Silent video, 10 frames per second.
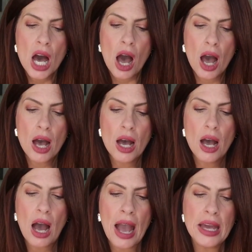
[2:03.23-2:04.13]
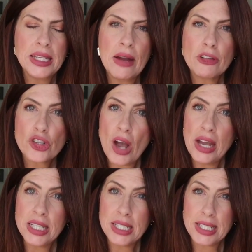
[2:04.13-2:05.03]
I had never
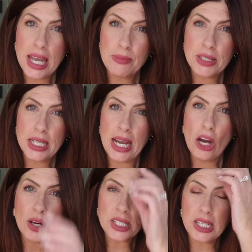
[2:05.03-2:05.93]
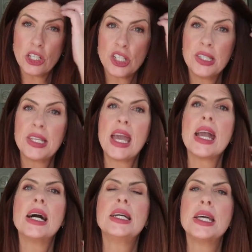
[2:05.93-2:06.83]
tried and taped in hair extensions,
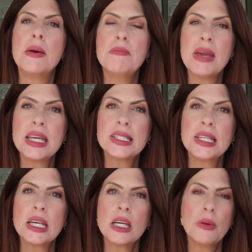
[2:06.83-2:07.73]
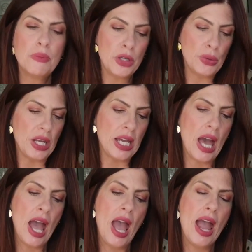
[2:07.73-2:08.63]
and Amazing Beauty
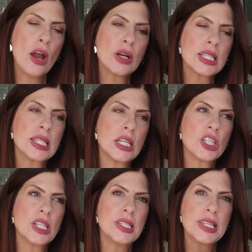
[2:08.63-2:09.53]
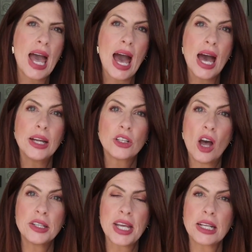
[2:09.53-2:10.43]
Hair Extensions had
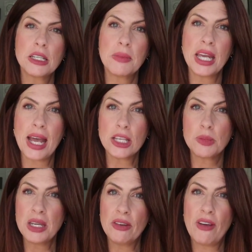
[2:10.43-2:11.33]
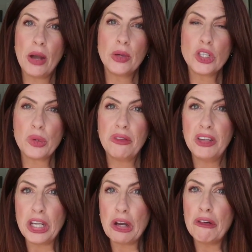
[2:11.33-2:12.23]
contacted me and asked me if I would do a
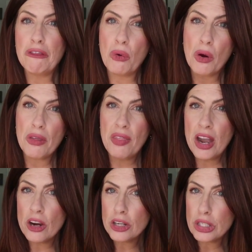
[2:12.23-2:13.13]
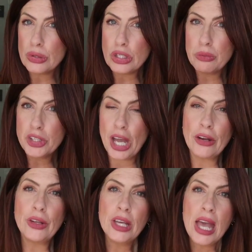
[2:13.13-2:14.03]
video for their YouTube
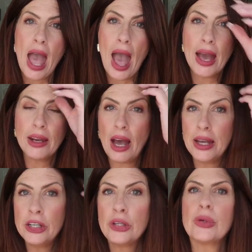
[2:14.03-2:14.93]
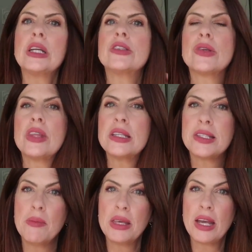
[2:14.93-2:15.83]
channel, and I agreed, so they
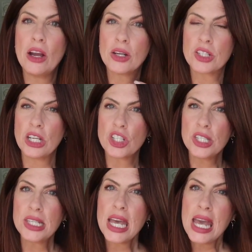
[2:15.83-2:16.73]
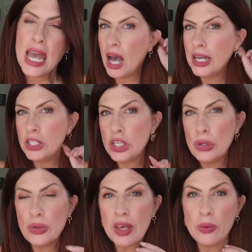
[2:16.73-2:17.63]
sent me the hair extensions. I
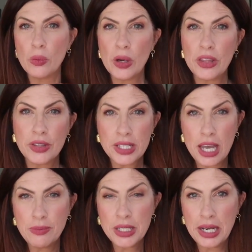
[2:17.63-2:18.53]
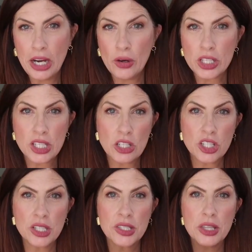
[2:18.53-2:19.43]
knew that with taped in hair
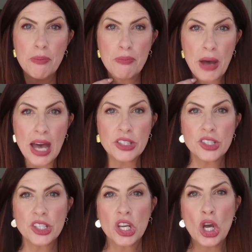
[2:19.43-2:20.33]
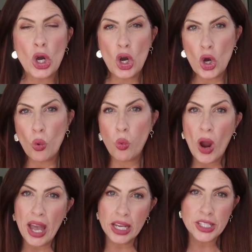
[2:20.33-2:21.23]
extensions, the best
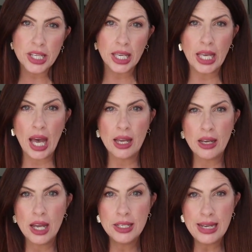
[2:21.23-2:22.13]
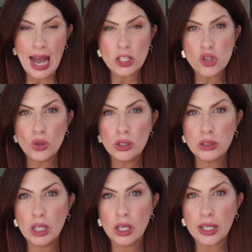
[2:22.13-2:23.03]
way to get a natural
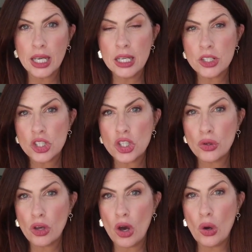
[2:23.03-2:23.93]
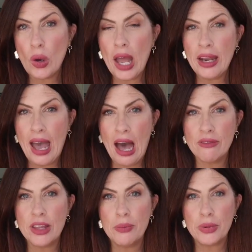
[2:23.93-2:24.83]
look is to go and
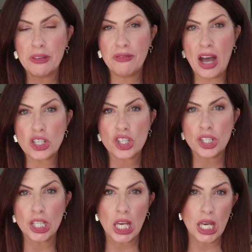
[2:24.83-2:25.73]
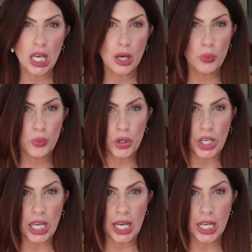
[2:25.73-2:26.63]
have them professionally
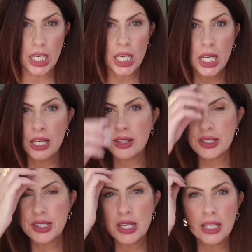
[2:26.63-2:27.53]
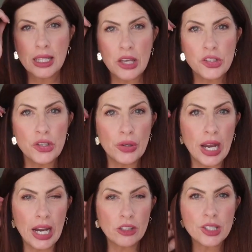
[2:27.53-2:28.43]
put in. This, unless you're
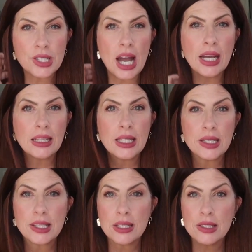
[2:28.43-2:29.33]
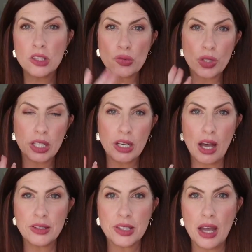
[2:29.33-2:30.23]
a hairstylist, this is really
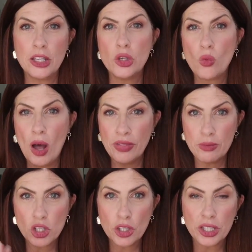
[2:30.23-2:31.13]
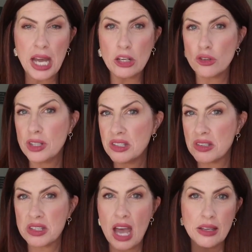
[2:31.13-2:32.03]
not, and you want them to look natural, this
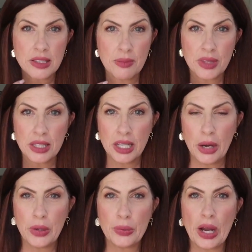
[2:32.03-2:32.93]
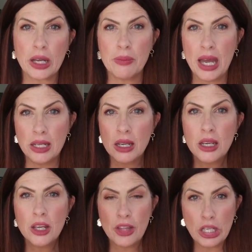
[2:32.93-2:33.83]
is not something that I would recommend
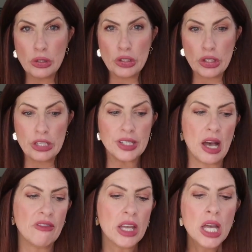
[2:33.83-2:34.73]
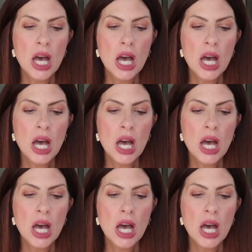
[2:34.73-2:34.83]
that you do yourself.